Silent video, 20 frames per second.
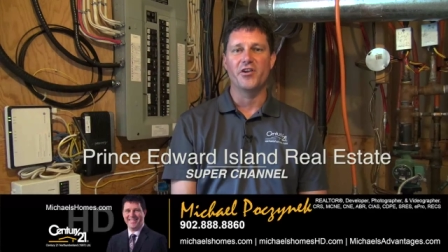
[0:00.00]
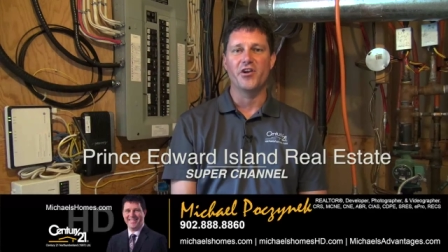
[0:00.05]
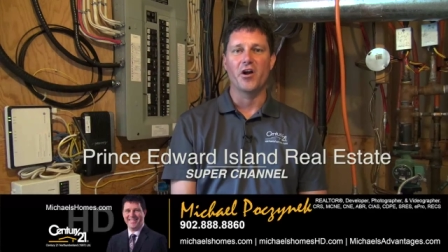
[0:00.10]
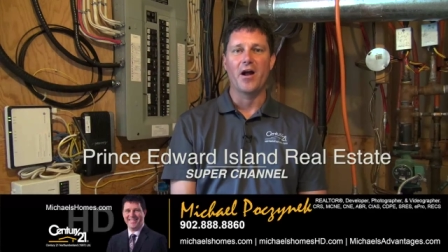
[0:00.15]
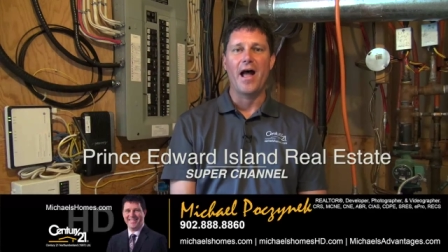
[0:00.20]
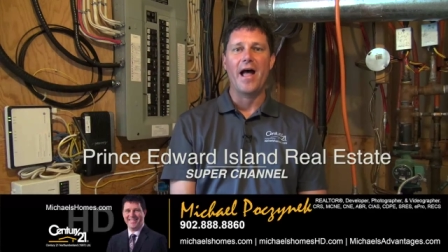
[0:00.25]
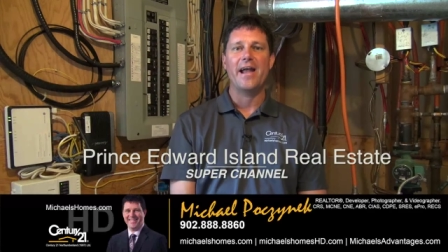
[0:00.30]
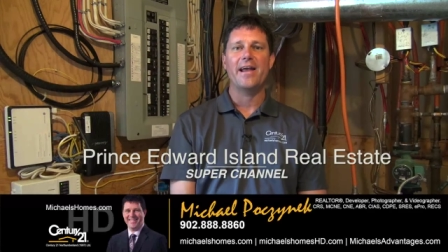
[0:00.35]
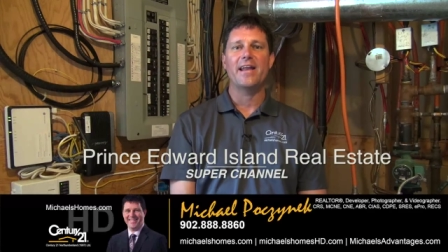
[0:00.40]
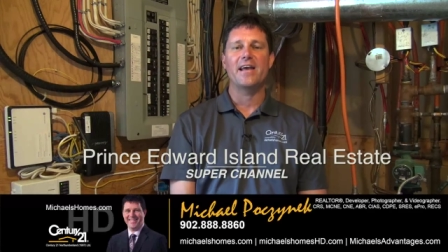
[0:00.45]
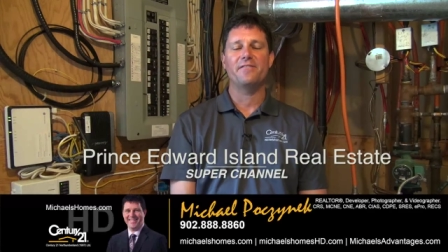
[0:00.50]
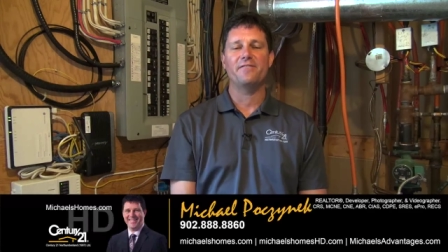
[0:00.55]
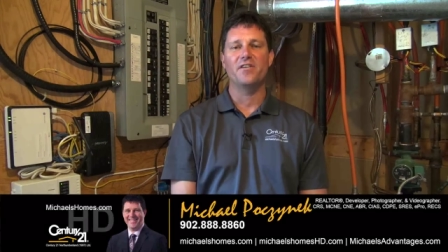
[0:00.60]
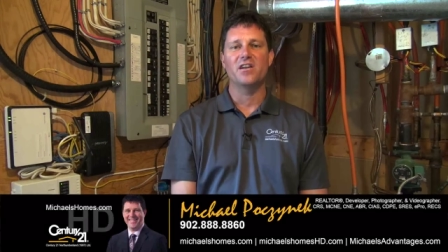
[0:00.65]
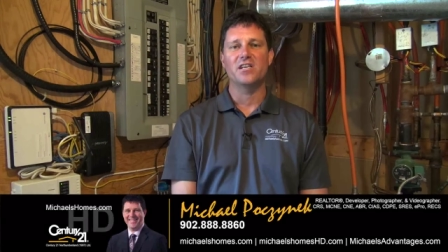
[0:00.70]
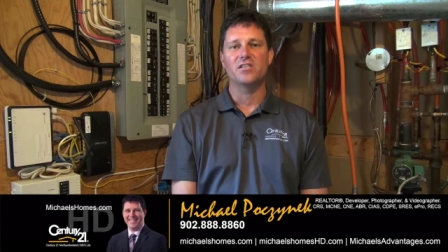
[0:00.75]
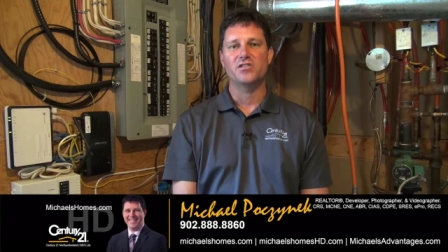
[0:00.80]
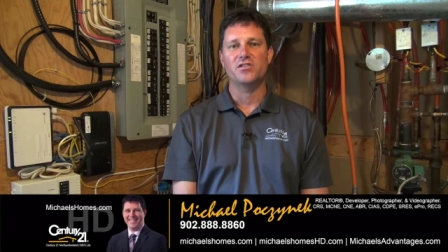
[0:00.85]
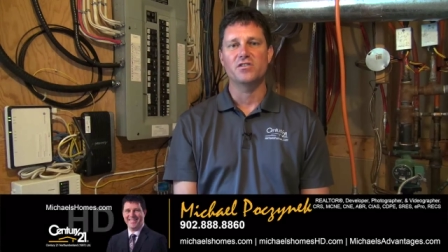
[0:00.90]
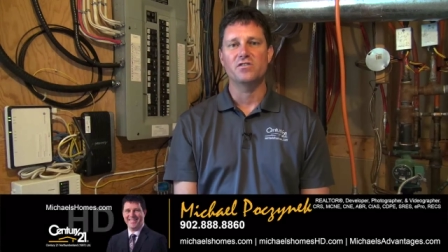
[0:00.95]
your high
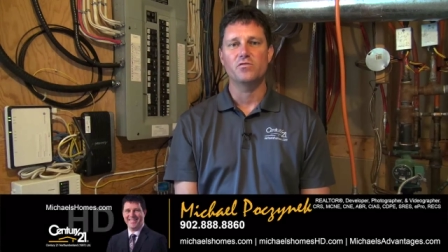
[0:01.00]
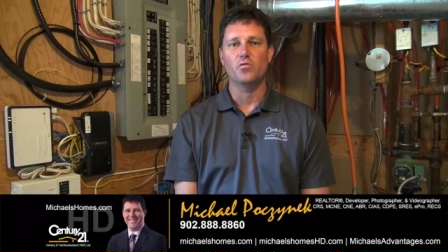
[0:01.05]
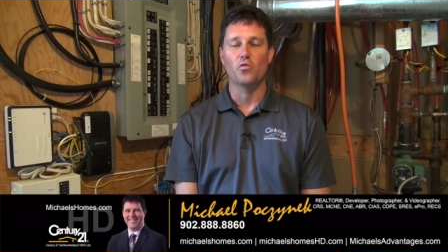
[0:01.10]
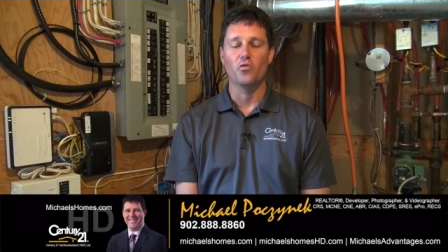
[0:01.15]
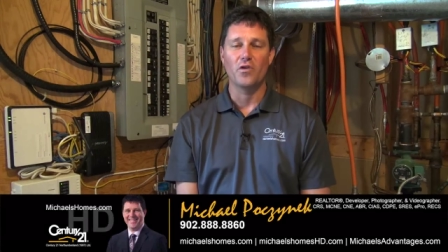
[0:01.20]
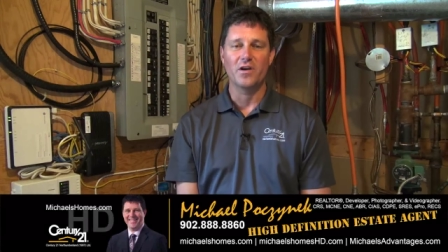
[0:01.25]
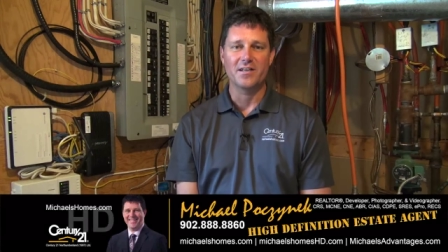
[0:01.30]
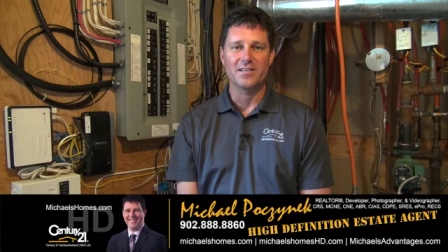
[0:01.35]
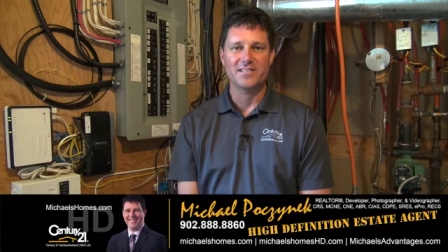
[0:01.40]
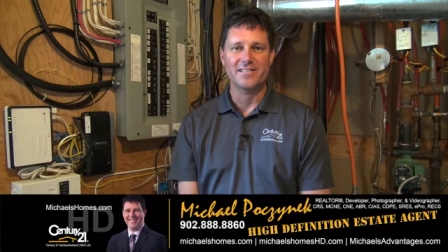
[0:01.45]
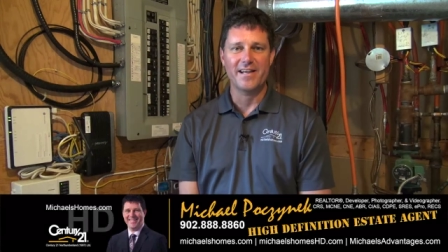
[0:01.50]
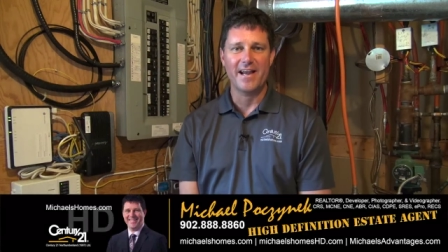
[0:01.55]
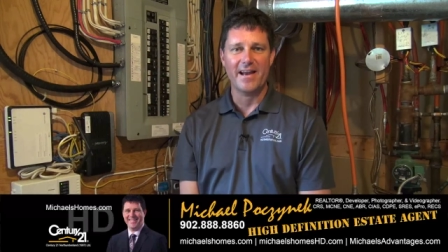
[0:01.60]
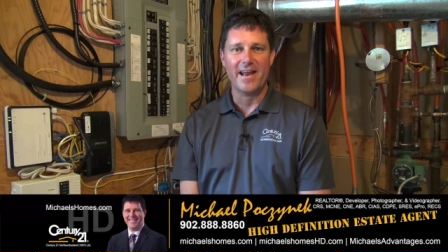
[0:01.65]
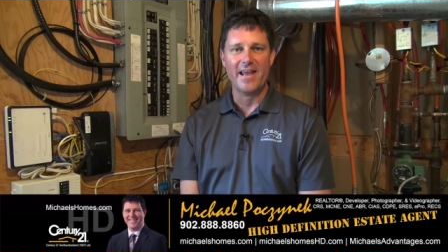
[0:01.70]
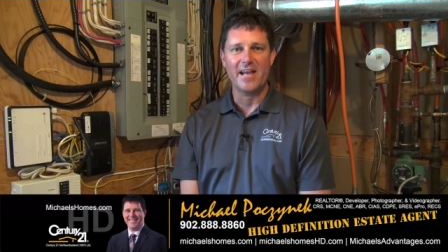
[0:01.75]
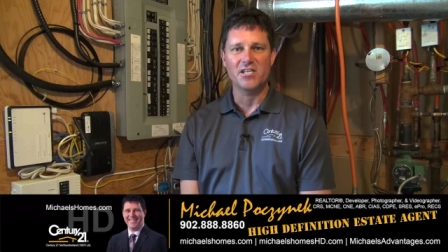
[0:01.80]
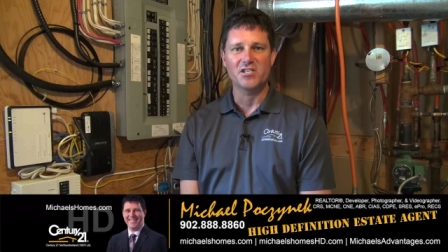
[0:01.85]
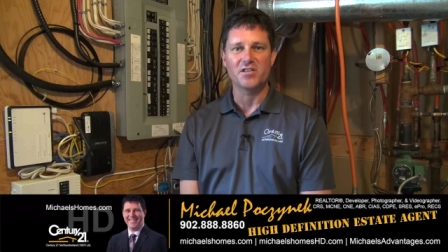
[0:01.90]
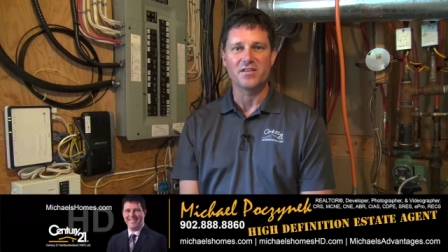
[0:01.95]
definition real estate
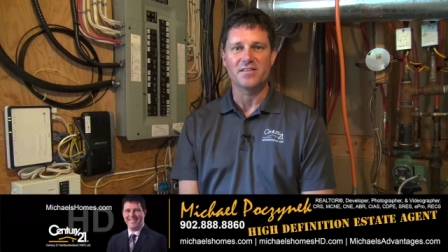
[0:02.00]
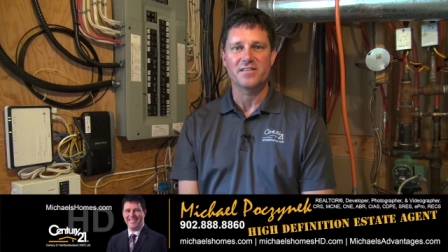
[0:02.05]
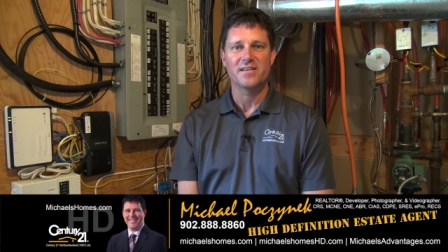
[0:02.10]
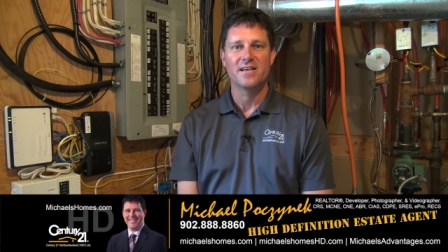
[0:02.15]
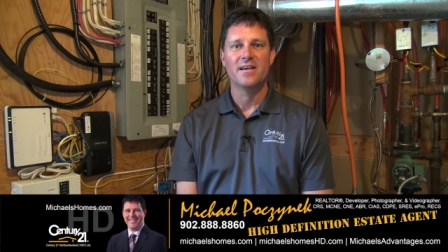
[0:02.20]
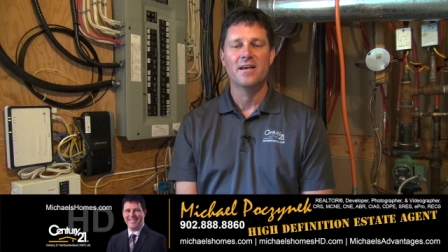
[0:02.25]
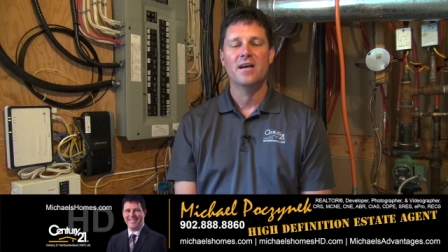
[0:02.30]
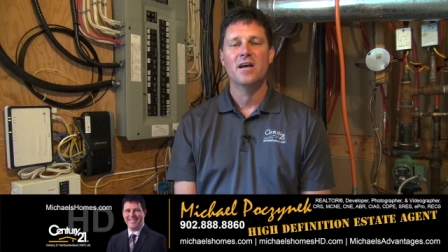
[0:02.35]
agent,